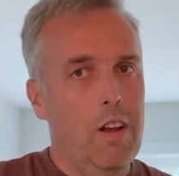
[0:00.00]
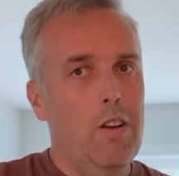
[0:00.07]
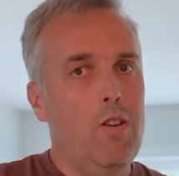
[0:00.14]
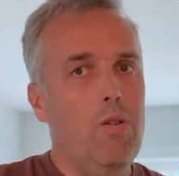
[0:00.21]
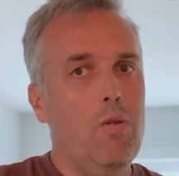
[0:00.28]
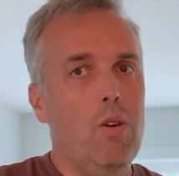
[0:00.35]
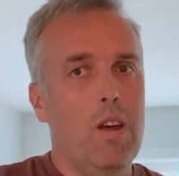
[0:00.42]

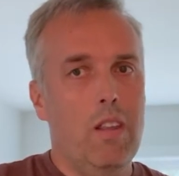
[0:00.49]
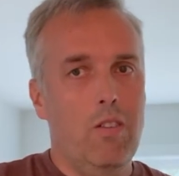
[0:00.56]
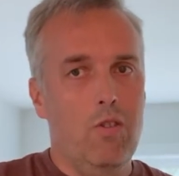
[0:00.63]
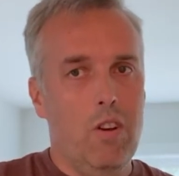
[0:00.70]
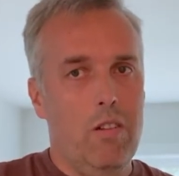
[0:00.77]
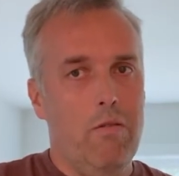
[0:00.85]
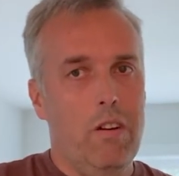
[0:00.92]
you can
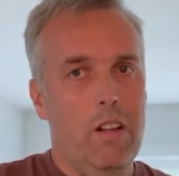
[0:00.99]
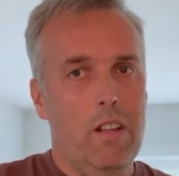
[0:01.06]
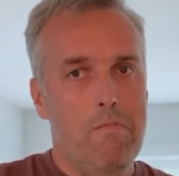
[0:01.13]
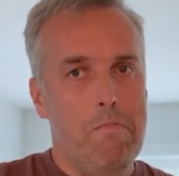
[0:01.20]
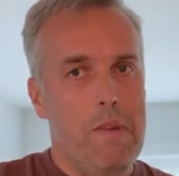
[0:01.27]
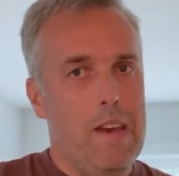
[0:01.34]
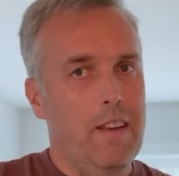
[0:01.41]
generate
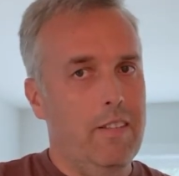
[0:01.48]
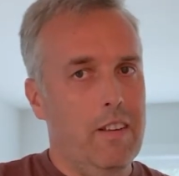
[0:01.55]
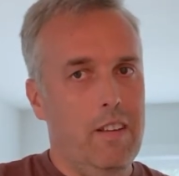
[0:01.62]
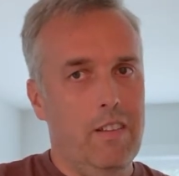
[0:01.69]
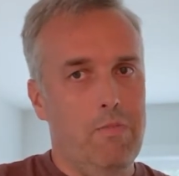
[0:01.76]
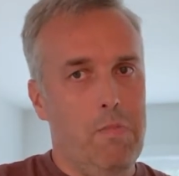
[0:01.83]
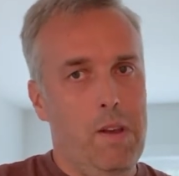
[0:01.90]
amazing
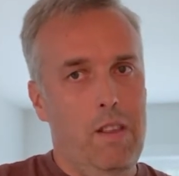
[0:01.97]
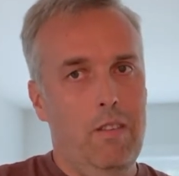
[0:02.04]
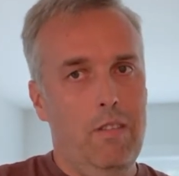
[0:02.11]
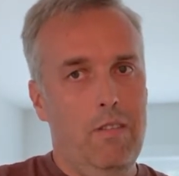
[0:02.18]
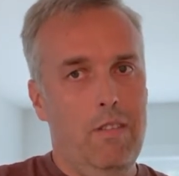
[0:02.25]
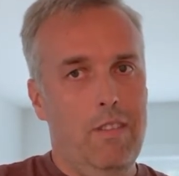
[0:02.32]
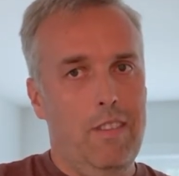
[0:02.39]
spins.